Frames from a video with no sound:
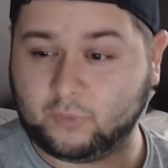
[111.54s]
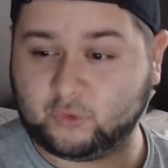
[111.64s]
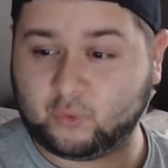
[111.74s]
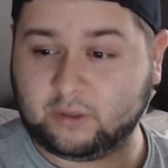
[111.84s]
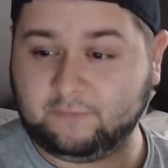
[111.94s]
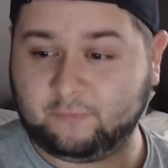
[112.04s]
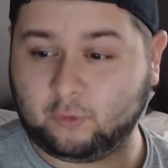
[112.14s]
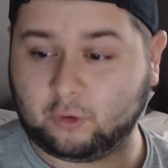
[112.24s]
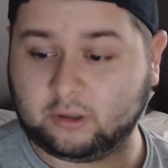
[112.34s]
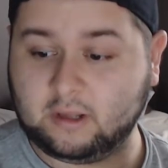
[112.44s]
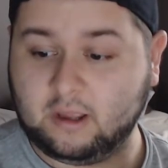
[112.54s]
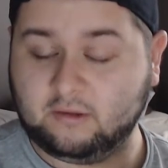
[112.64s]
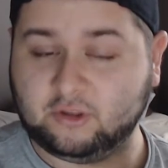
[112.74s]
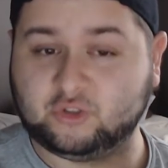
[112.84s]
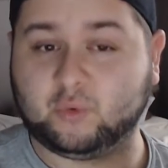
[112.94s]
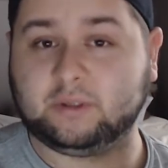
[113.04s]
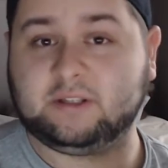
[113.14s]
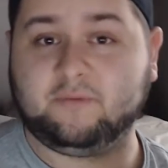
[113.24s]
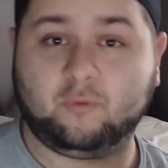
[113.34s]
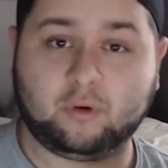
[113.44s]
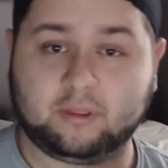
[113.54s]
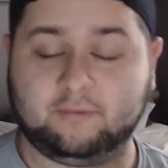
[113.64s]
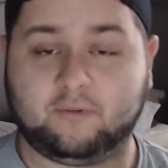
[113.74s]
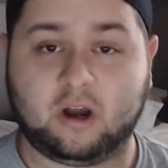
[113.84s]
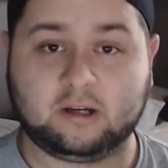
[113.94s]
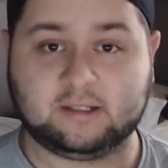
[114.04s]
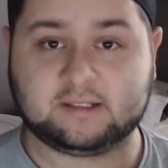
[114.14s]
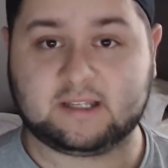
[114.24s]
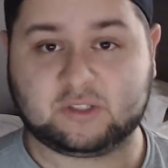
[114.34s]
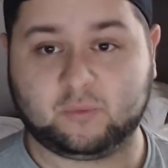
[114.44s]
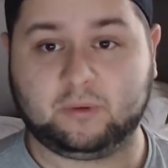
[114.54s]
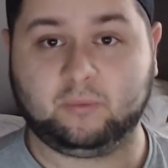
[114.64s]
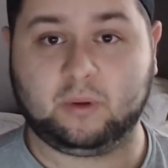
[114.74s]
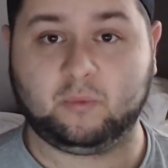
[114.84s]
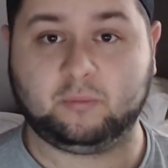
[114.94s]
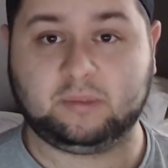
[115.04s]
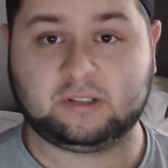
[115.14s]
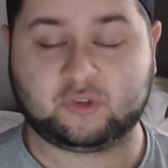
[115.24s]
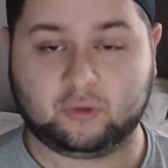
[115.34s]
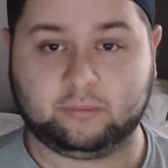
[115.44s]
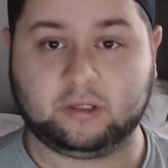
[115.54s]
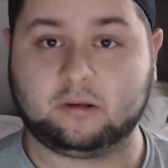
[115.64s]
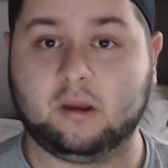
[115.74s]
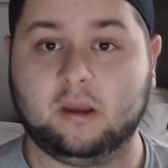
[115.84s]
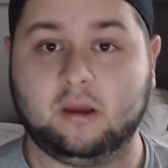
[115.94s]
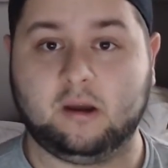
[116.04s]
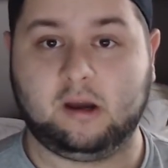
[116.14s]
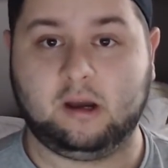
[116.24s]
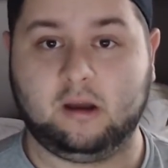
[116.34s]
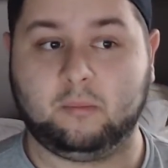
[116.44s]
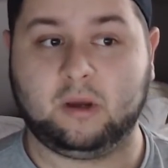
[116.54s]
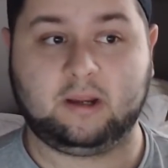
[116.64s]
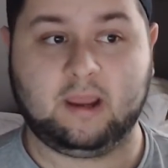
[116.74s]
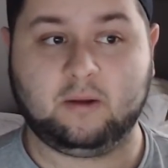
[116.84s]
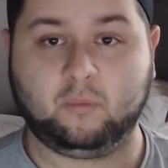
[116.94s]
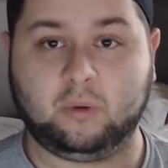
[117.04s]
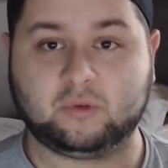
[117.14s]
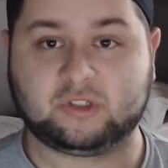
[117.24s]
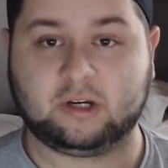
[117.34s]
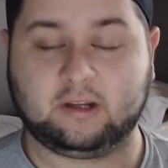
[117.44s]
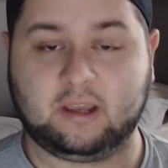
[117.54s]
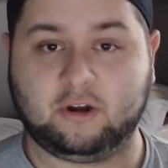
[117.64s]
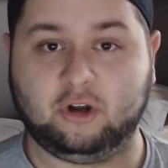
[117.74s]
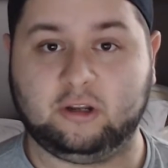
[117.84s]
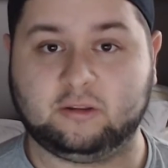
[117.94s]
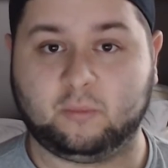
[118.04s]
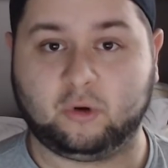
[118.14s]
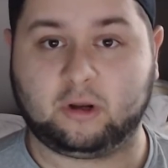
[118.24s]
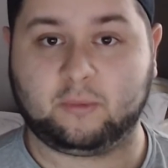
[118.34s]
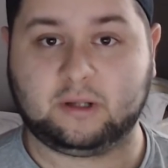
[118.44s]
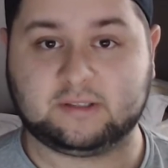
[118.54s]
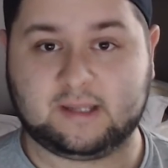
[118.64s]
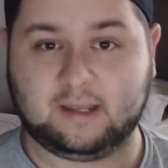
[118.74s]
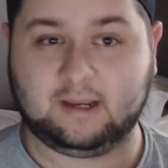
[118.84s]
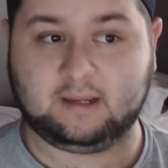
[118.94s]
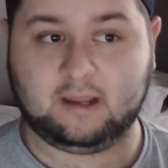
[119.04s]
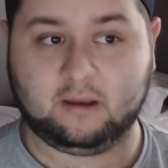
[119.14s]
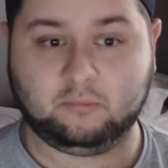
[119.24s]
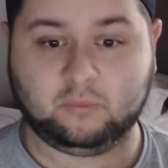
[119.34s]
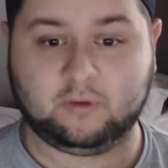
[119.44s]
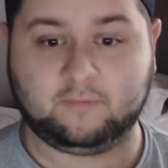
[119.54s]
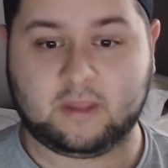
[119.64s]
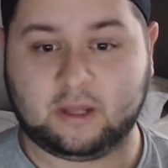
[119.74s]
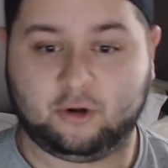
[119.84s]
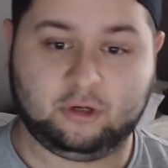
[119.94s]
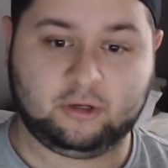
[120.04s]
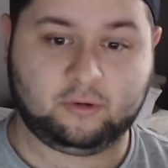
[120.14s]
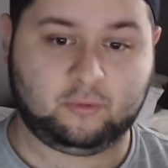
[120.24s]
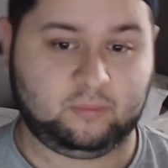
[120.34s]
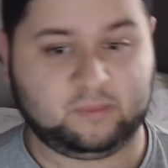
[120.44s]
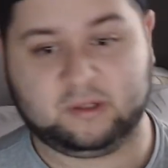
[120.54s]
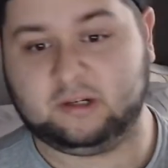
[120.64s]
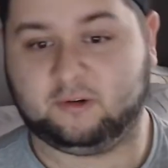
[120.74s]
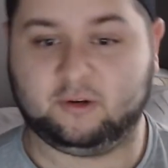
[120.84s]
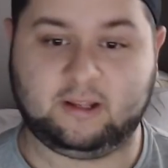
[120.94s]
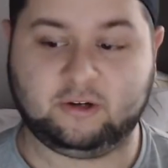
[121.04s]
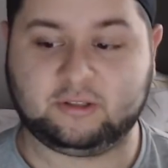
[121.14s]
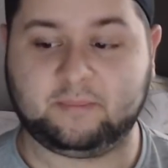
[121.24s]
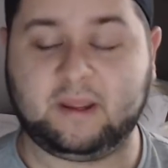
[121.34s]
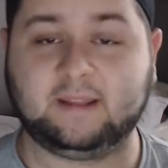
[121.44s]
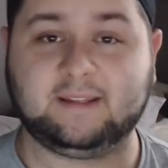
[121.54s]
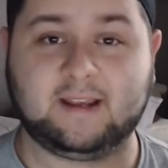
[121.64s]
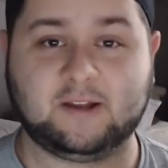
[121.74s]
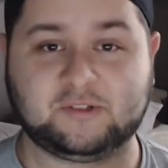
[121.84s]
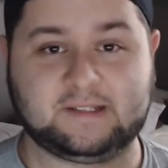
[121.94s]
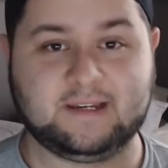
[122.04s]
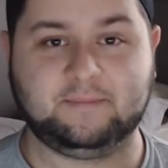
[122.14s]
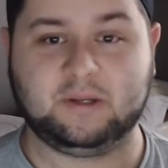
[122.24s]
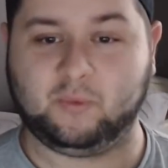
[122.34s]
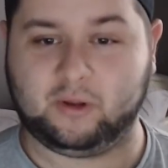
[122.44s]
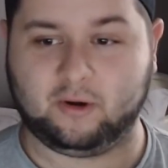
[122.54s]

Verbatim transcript: 24, the 24th of August. That's when we would be streaming. Um, again, we will start again early in the morning around 10 a.m., if not earlier, or maybe a little later, depending how sleepy we